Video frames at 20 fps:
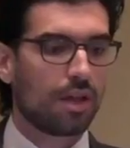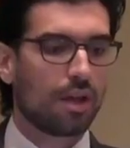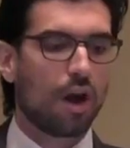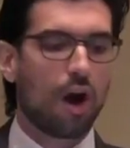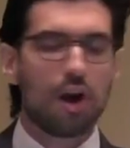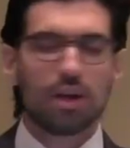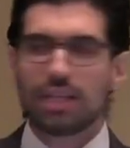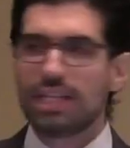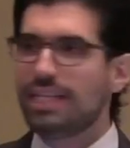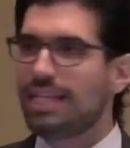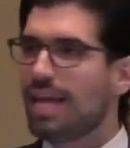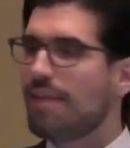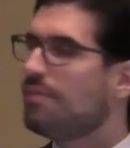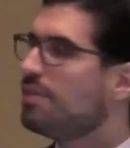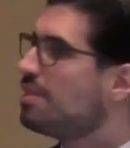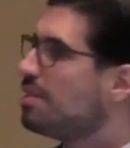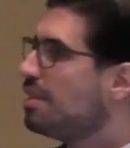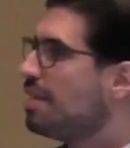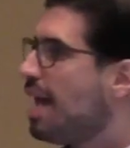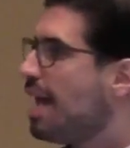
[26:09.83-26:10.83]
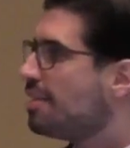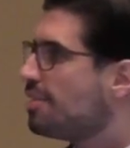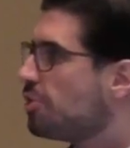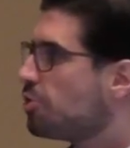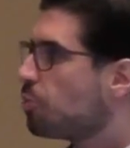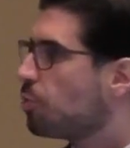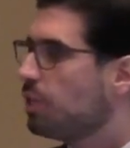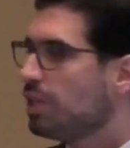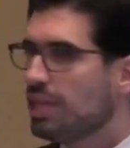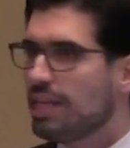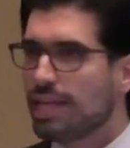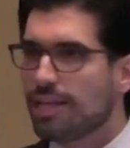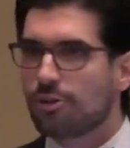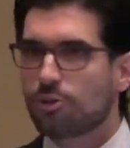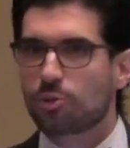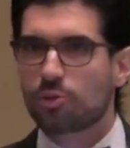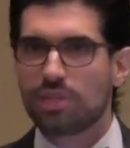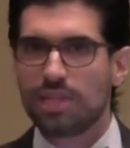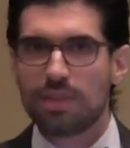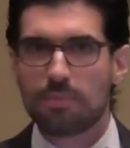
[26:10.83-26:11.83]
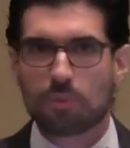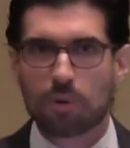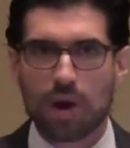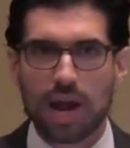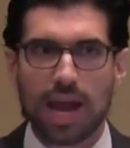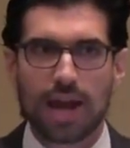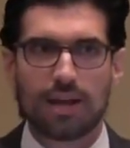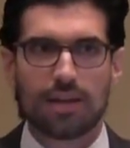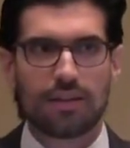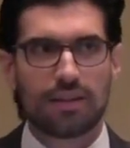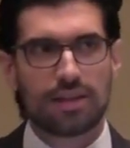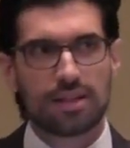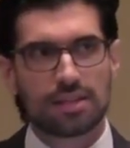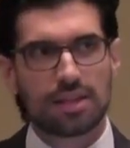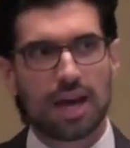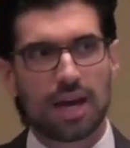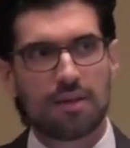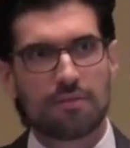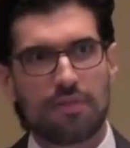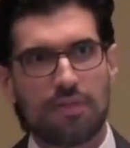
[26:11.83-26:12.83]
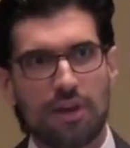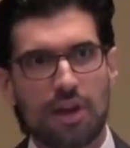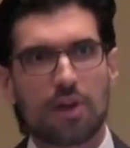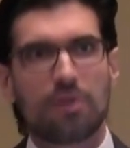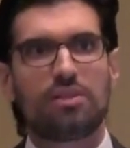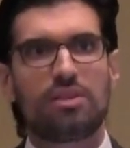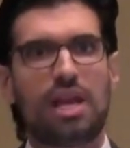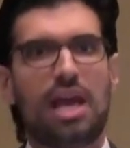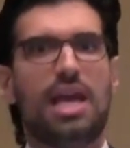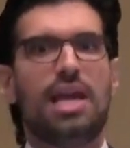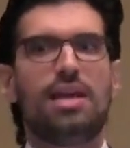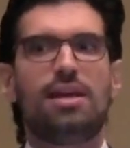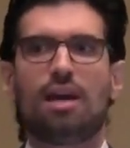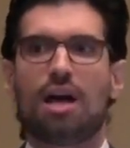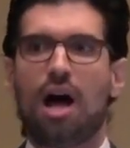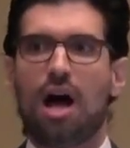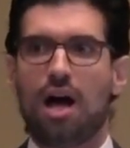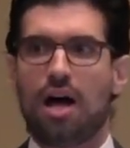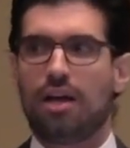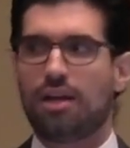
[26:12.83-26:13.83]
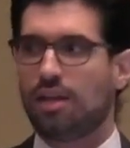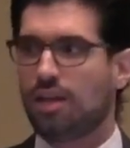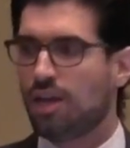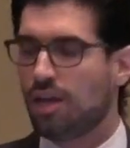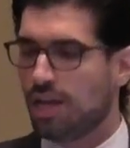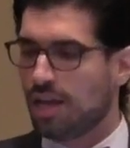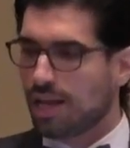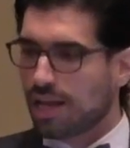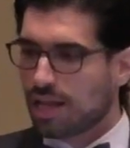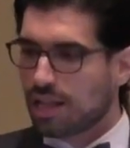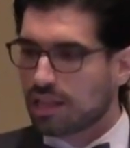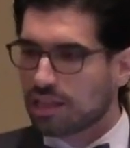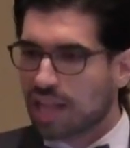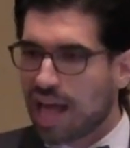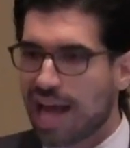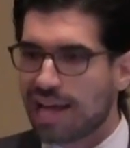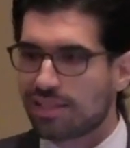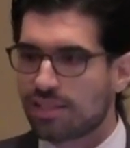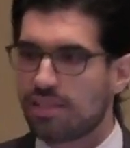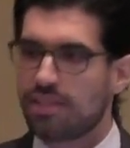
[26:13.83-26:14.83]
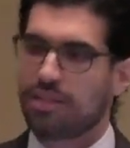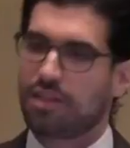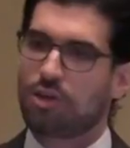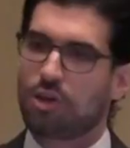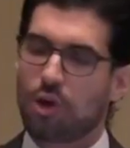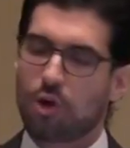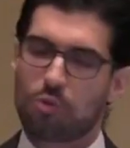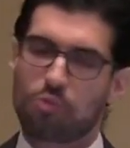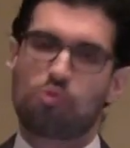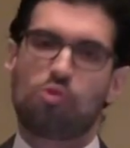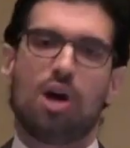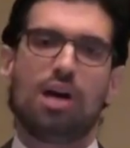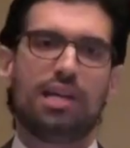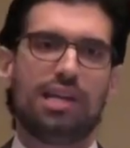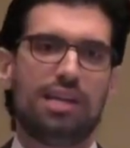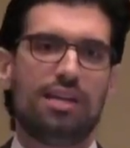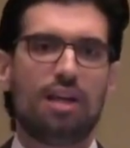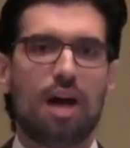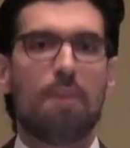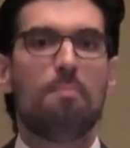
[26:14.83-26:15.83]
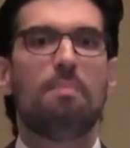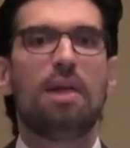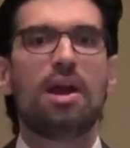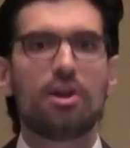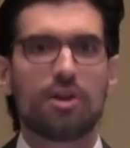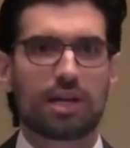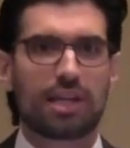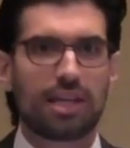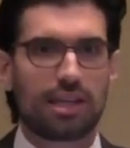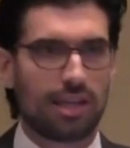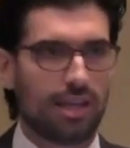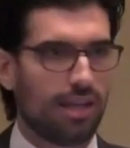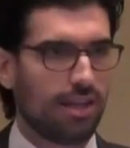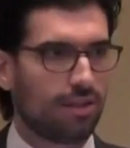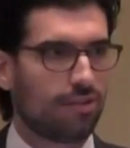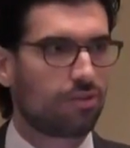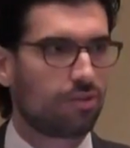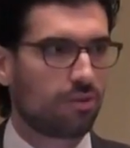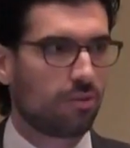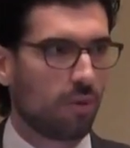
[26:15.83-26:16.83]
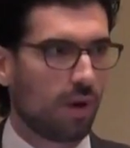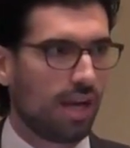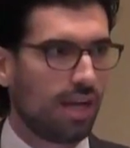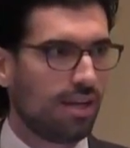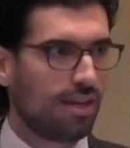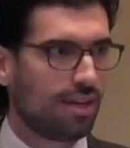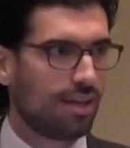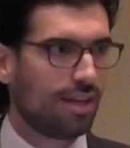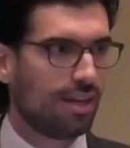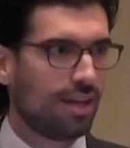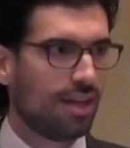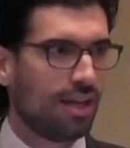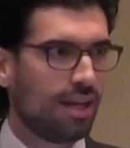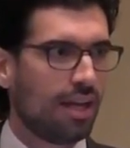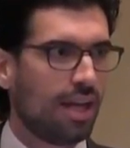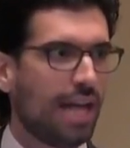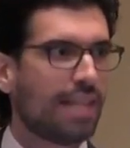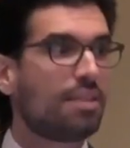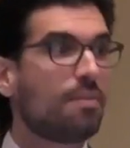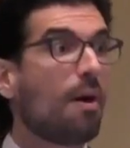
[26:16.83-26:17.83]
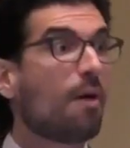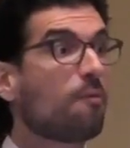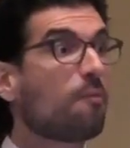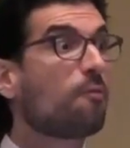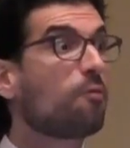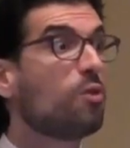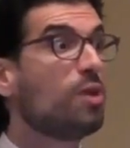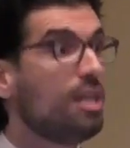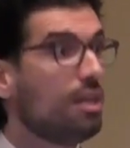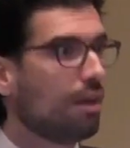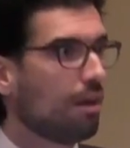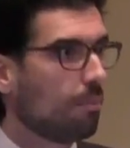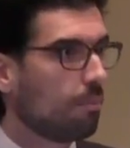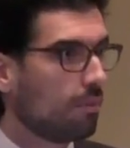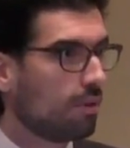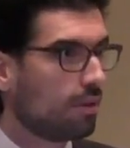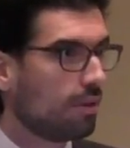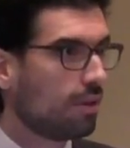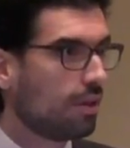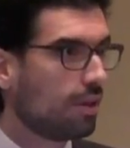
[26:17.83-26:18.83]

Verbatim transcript: Harley-Davidson has this really interesting brand that is kind of their take on classic, rugged Americanness, right? It's about freedom.